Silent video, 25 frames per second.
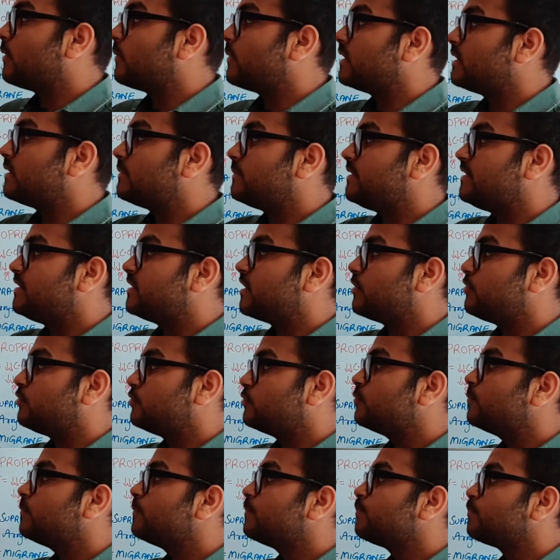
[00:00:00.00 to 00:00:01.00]
1 beta
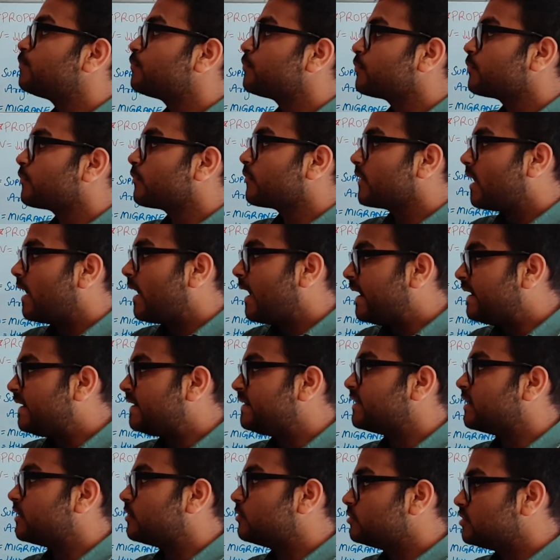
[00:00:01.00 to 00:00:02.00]
2
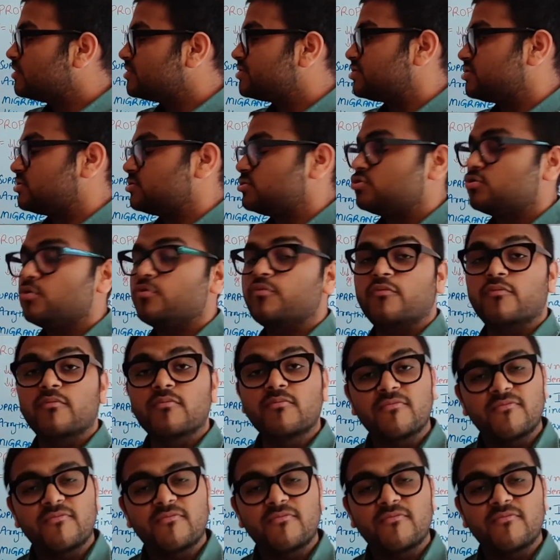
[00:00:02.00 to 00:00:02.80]
antagonist. So